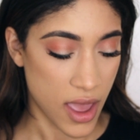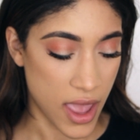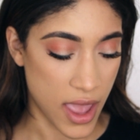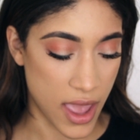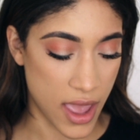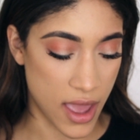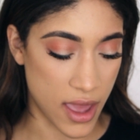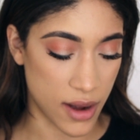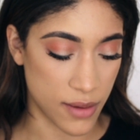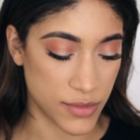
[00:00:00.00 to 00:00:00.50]

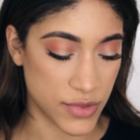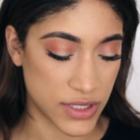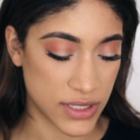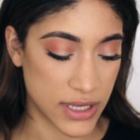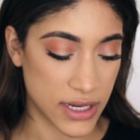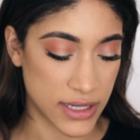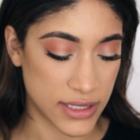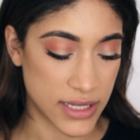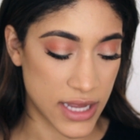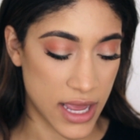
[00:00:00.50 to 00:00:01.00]
And I'm
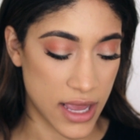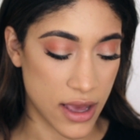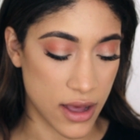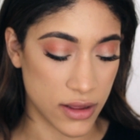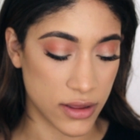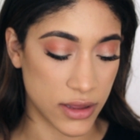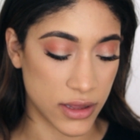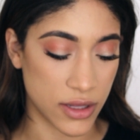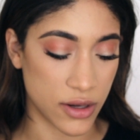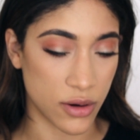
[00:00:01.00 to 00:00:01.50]
just gonna take
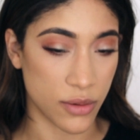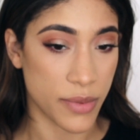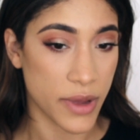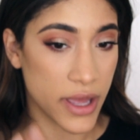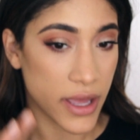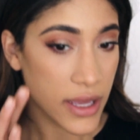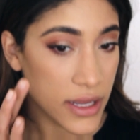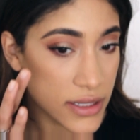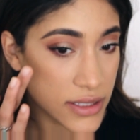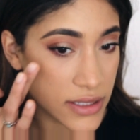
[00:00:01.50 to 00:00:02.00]
a little
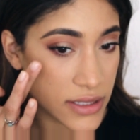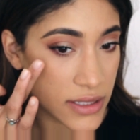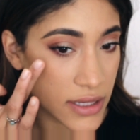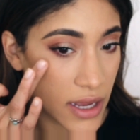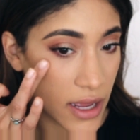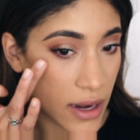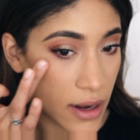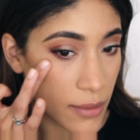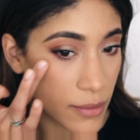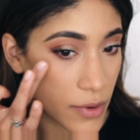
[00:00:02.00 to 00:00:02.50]

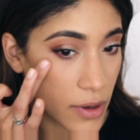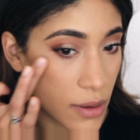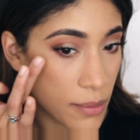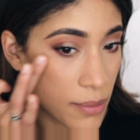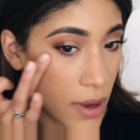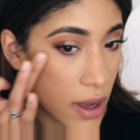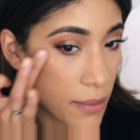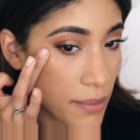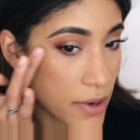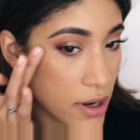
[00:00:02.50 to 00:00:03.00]
bit and I'm
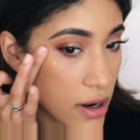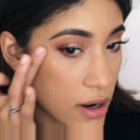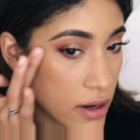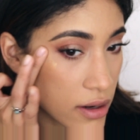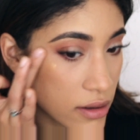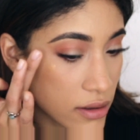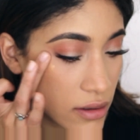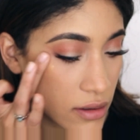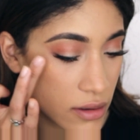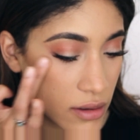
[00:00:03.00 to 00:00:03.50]
gonna pop it
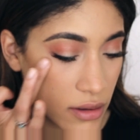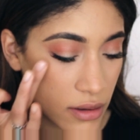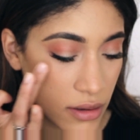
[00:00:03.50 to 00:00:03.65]
on.